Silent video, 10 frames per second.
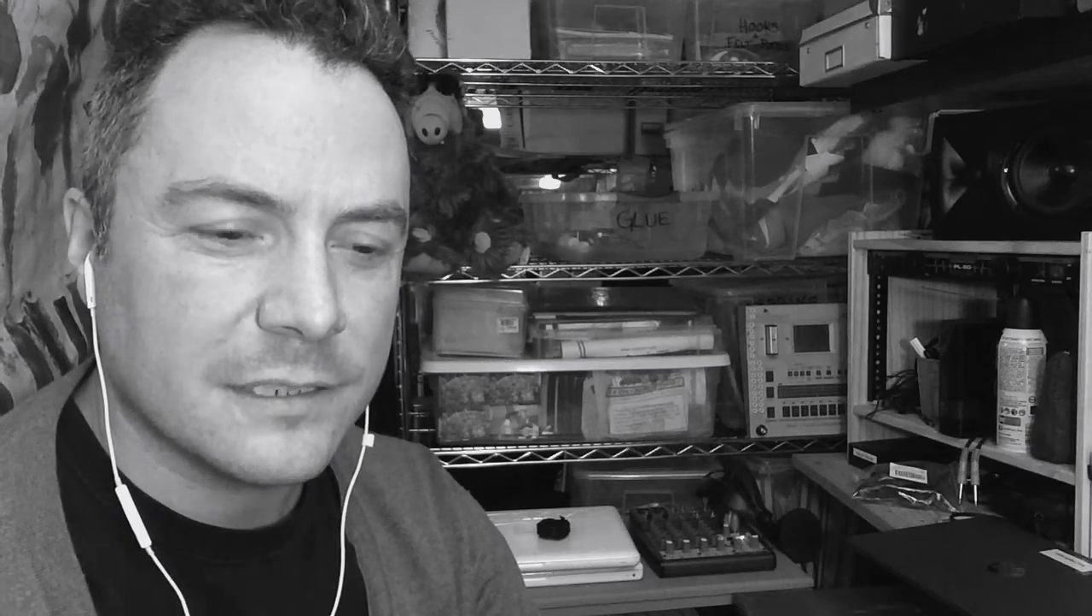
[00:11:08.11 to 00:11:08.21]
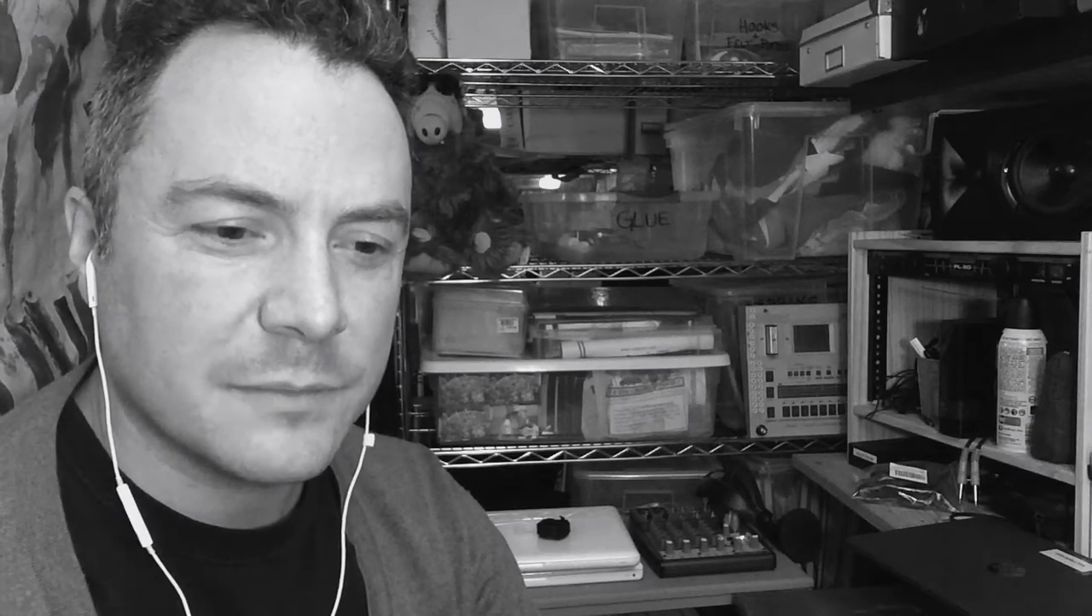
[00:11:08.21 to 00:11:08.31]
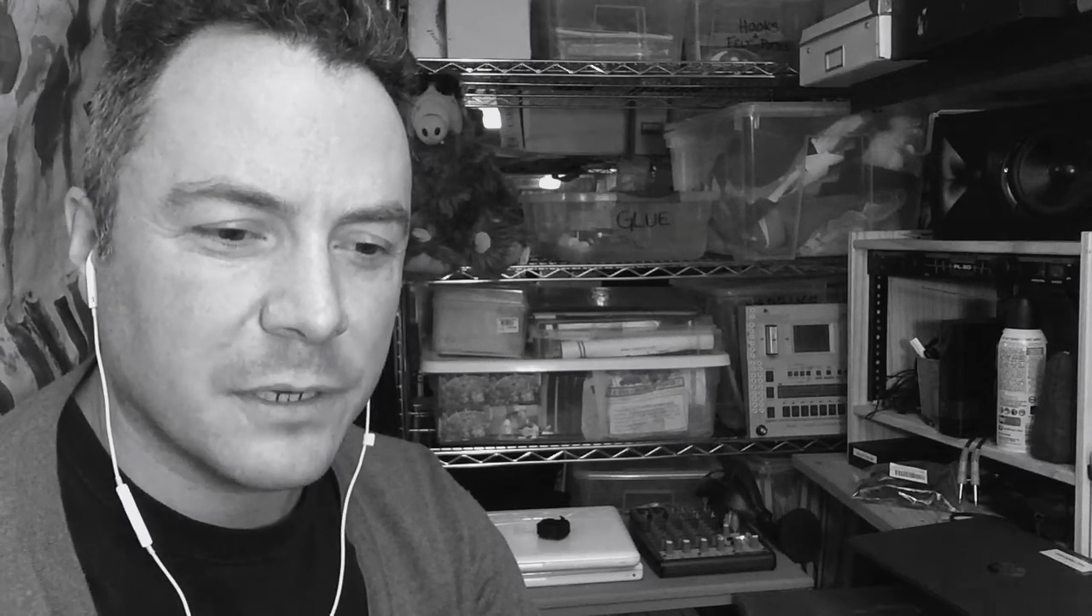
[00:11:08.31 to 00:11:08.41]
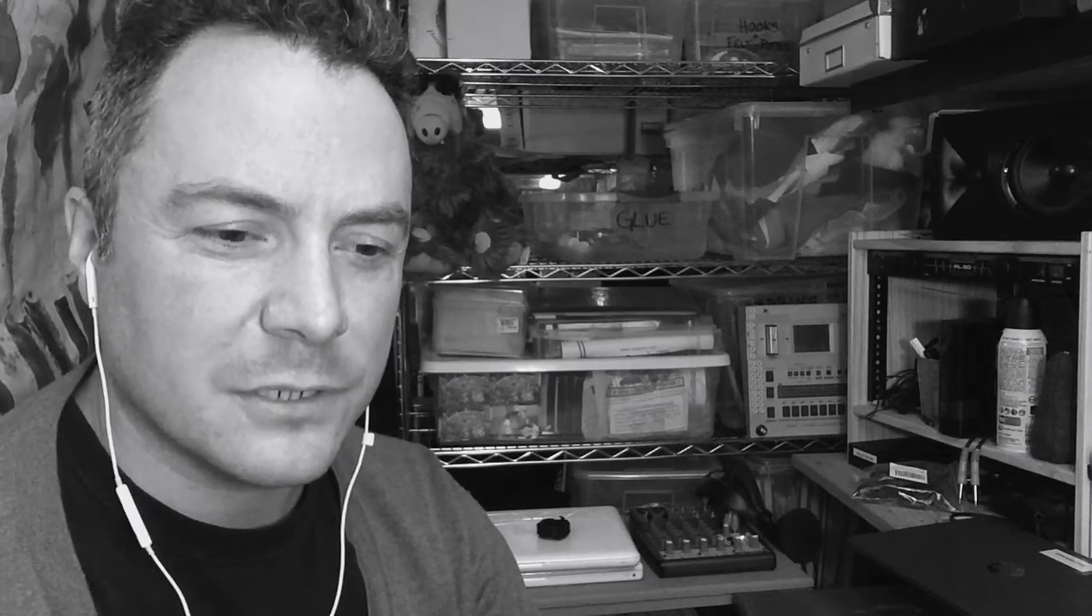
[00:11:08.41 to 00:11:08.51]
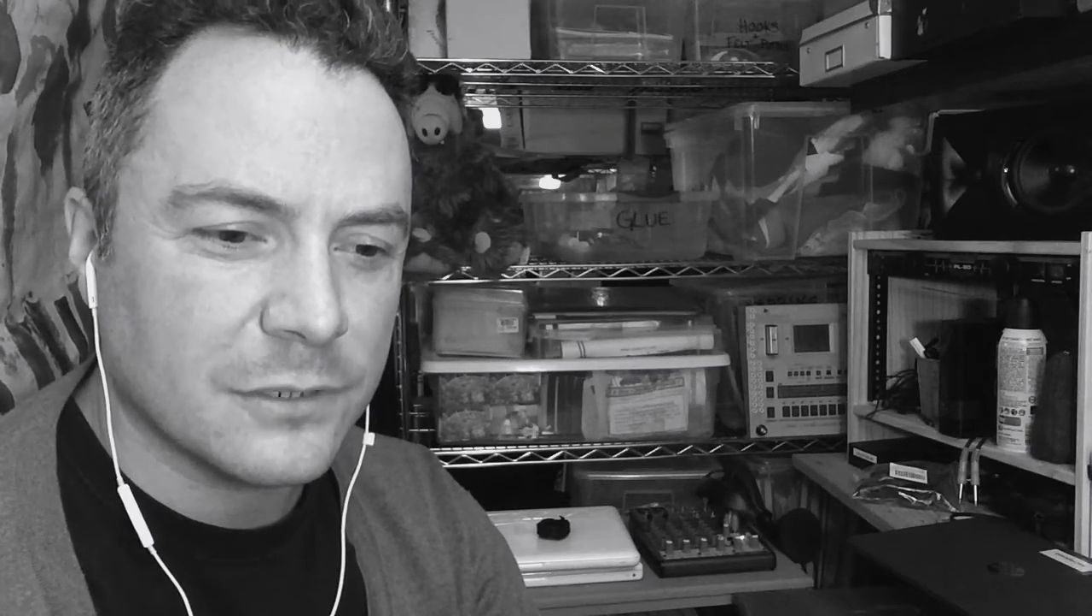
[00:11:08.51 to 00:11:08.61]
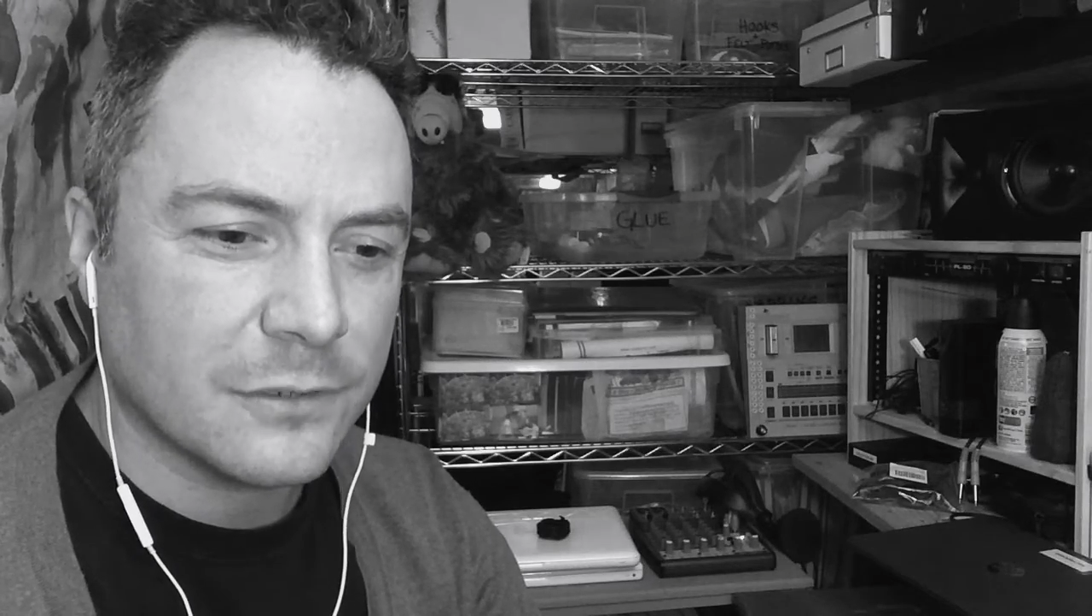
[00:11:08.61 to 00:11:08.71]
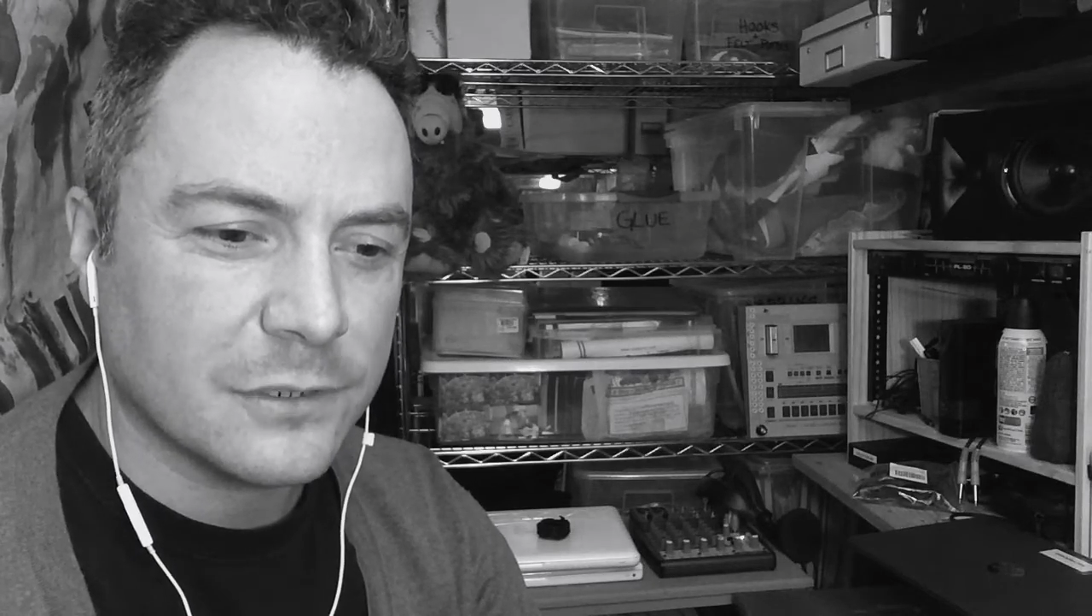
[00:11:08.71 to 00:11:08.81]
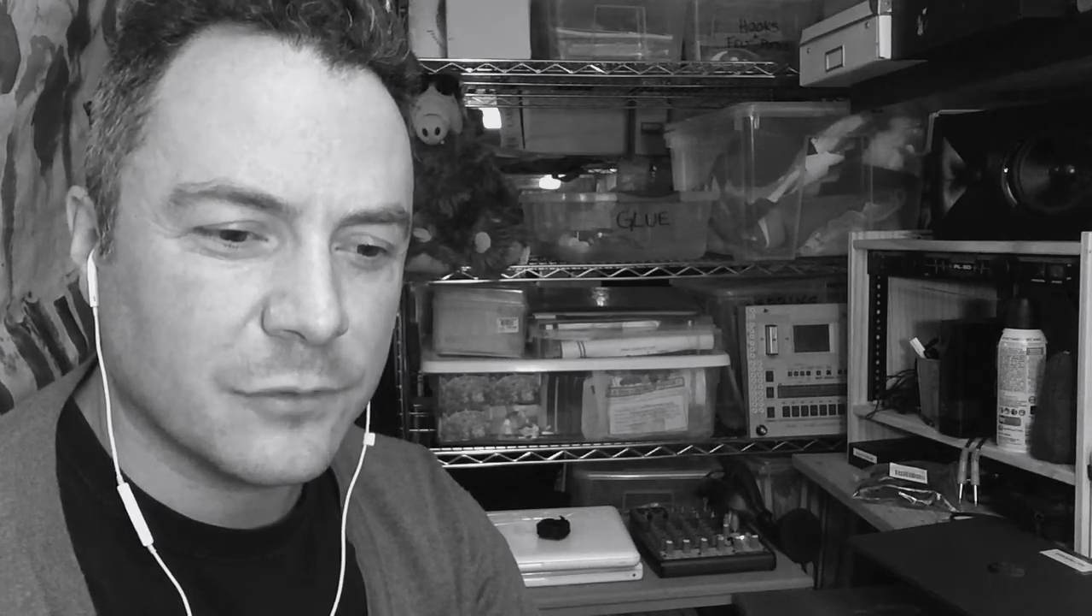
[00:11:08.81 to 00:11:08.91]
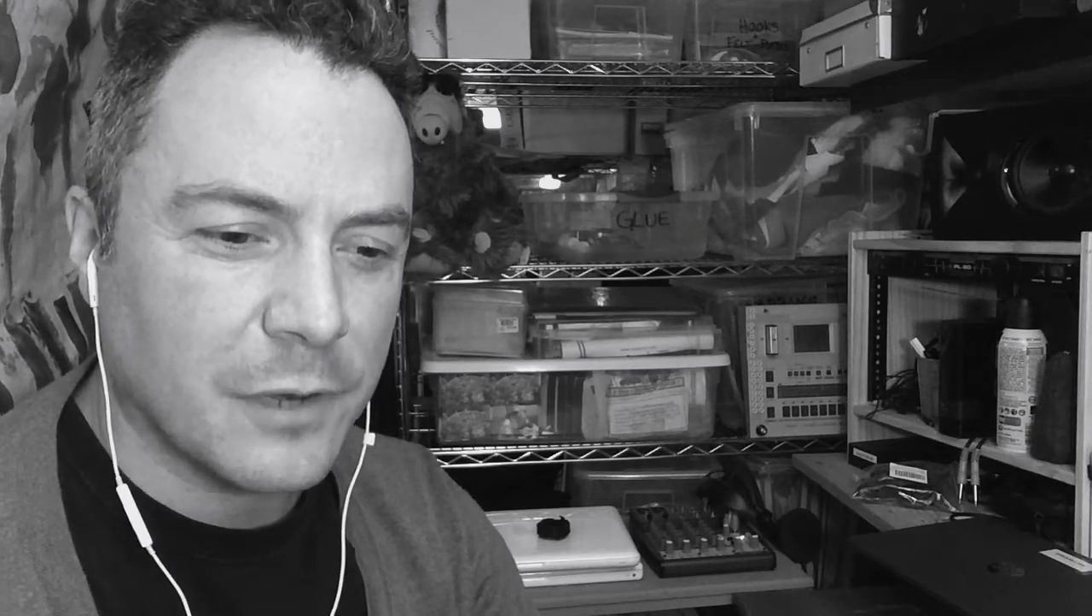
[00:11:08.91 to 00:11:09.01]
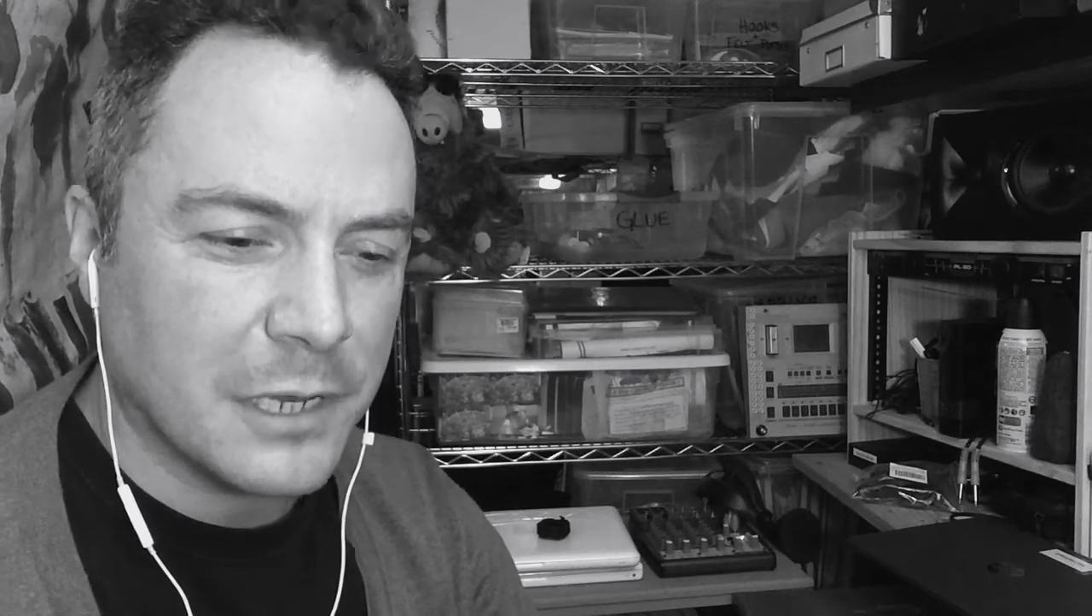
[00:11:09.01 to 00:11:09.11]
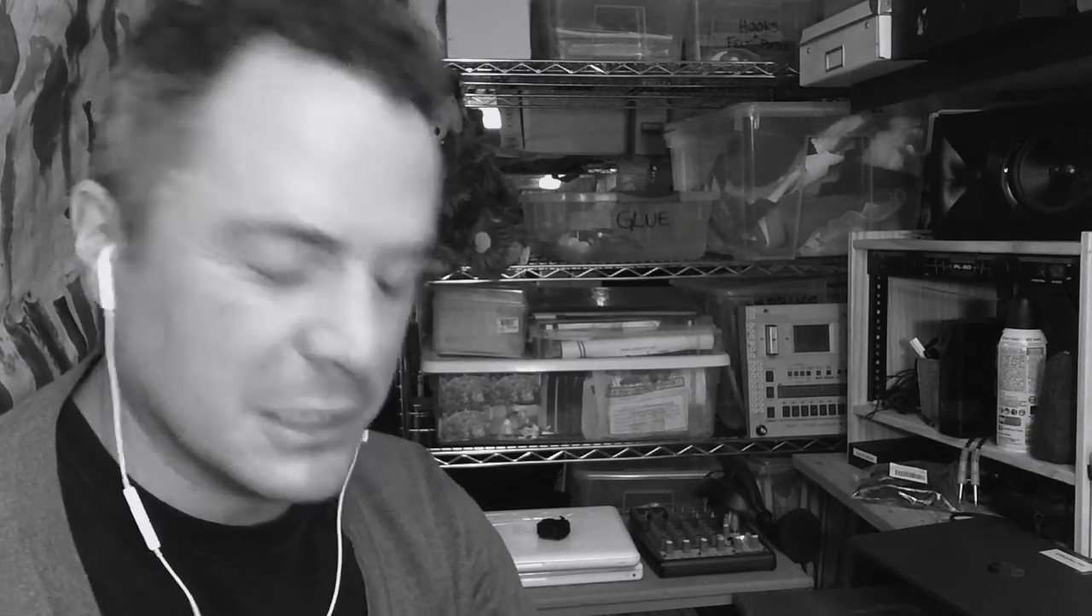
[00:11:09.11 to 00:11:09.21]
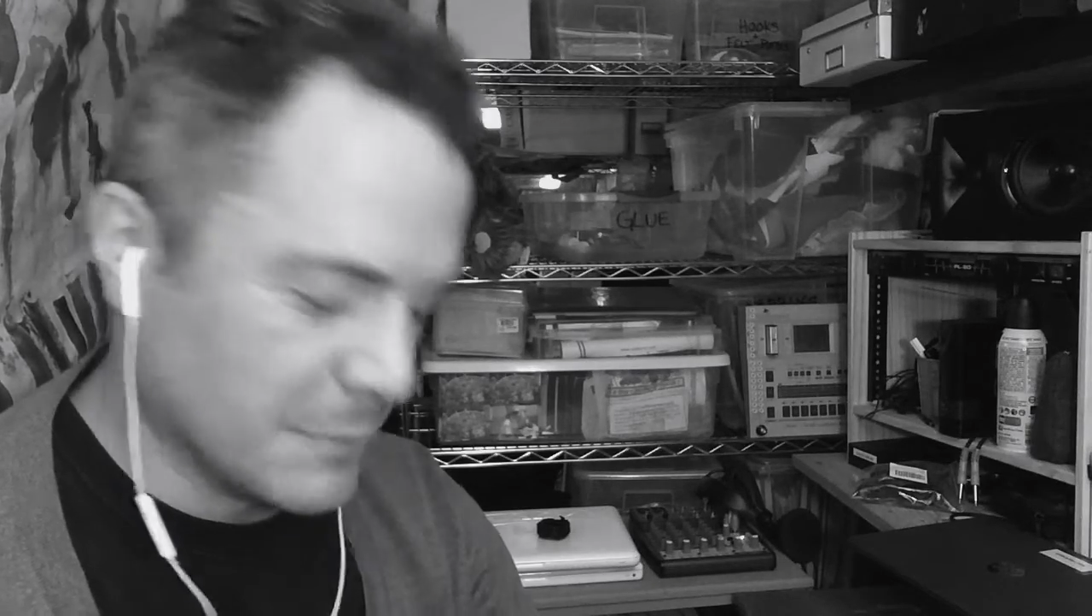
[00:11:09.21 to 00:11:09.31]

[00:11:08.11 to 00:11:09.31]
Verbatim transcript: special or strange